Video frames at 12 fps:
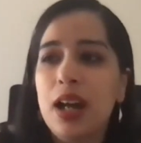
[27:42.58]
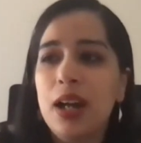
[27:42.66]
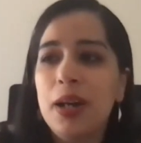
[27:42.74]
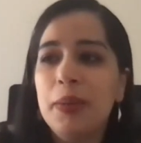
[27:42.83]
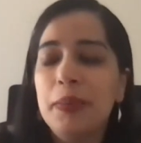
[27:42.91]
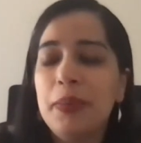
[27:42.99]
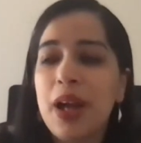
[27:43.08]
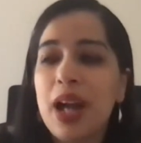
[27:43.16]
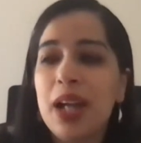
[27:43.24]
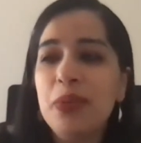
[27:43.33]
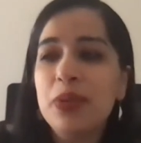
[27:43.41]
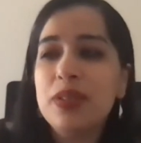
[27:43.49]

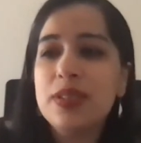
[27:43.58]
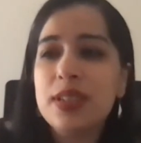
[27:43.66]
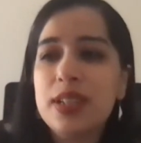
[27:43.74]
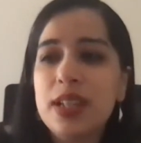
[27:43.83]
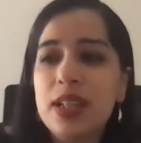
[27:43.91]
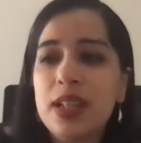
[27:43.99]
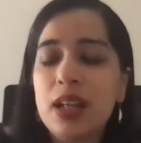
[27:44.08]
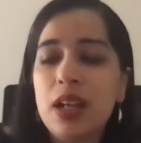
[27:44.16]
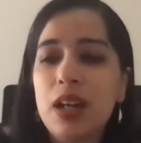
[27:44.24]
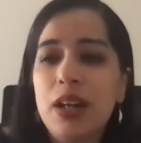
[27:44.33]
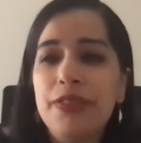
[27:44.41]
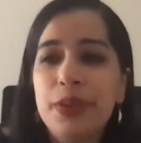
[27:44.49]
I would
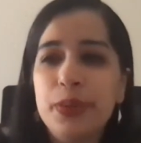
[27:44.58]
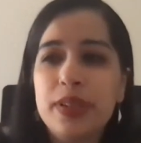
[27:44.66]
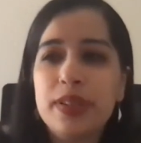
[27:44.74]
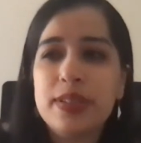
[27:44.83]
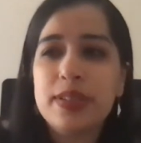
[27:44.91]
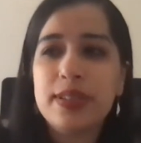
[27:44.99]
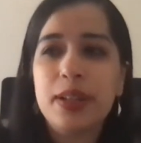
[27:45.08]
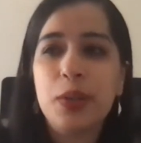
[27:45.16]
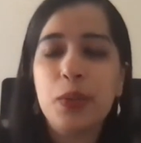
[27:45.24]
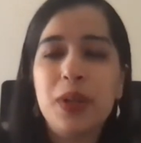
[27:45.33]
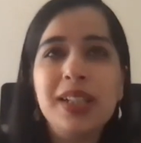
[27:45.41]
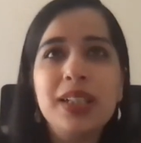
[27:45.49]
say a few things
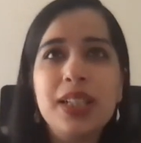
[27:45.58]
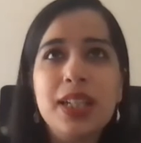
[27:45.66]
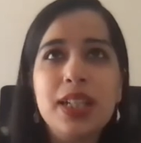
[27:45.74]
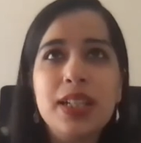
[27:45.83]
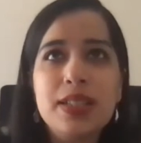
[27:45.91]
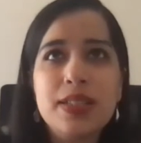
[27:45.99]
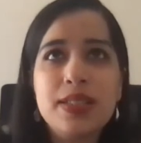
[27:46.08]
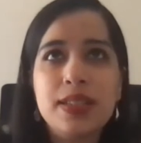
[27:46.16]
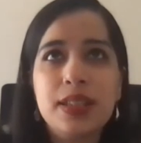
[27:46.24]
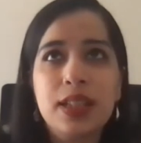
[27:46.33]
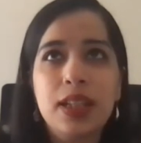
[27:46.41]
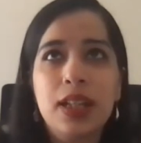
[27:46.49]
there. One
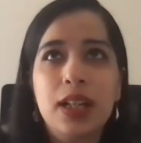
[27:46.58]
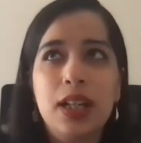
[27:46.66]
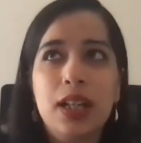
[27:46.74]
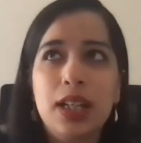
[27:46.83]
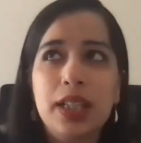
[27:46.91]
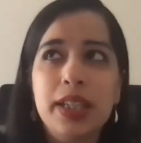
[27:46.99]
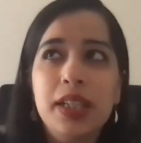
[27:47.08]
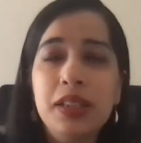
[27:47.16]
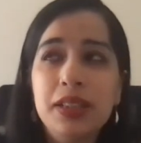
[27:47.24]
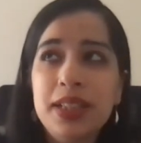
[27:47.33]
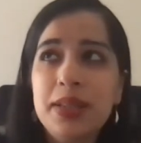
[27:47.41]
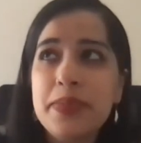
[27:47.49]
is, I
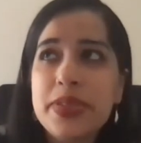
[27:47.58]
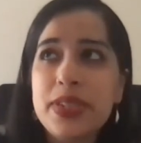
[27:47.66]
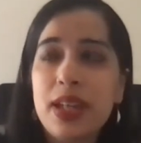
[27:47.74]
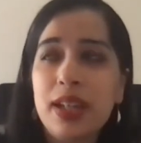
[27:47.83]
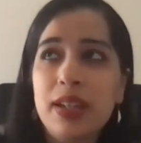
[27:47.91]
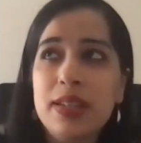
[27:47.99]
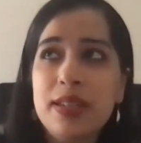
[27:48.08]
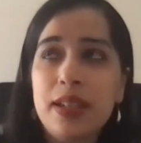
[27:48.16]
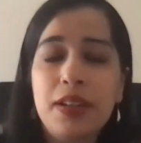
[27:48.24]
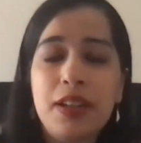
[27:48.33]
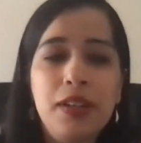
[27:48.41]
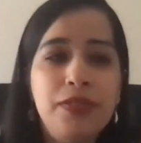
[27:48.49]
think team
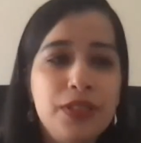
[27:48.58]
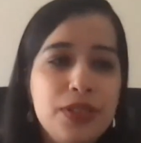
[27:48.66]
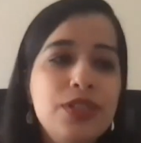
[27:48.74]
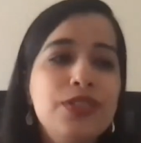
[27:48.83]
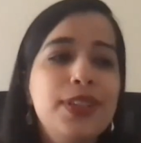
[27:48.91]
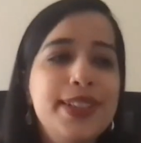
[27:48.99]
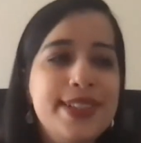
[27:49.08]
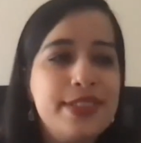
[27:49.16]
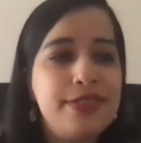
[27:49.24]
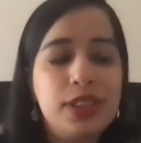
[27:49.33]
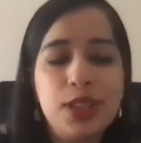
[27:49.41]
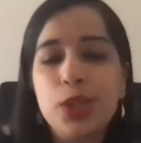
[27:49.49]
size, first of all,
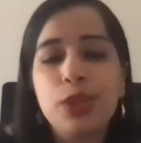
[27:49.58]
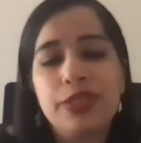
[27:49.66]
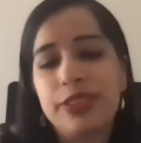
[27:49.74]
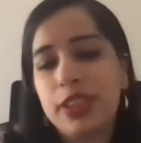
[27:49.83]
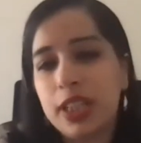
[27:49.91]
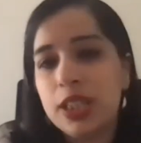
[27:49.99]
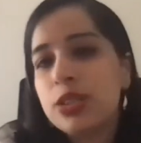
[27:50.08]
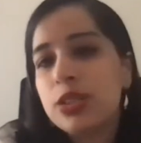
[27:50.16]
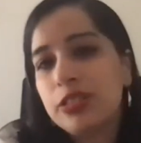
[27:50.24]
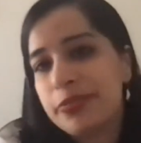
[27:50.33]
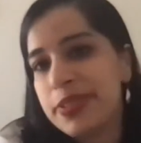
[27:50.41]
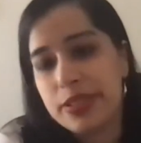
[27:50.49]
is a function of the
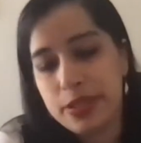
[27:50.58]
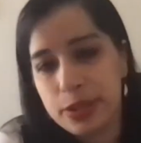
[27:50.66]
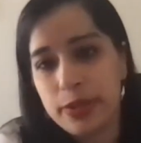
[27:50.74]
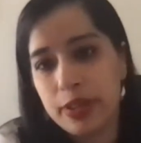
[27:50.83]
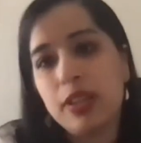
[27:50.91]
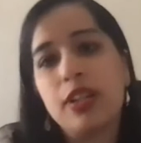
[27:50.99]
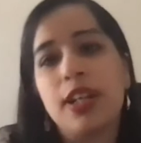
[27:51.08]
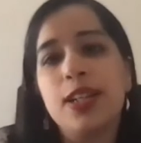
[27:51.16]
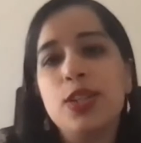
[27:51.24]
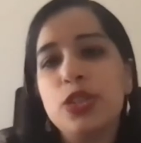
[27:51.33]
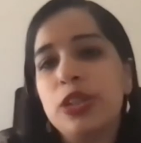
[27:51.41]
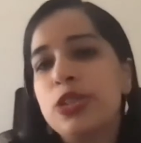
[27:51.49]
nature of business you're in,
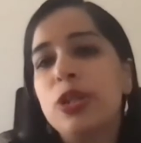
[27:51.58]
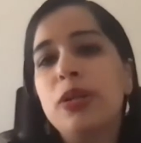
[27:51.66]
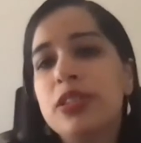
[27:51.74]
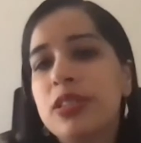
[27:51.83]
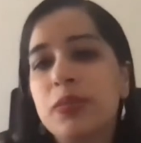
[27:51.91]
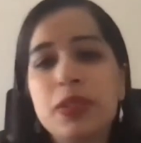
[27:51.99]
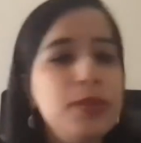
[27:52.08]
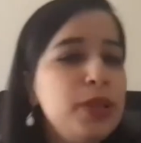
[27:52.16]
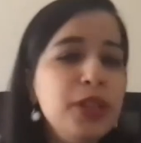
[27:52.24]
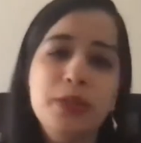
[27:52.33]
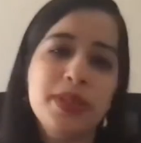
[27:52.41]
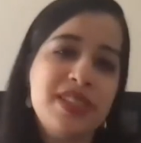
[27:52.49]
right? So
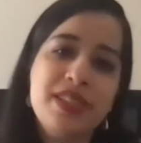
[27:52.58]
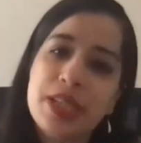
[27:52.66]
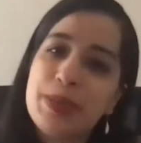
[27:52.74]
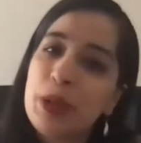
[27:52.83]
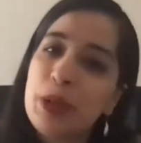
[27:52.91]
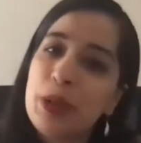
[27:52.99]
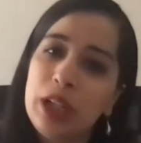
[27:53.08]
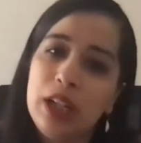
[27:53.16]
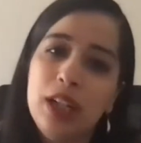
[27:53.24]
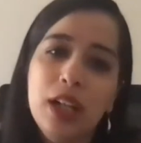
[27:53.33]
it's about your business model.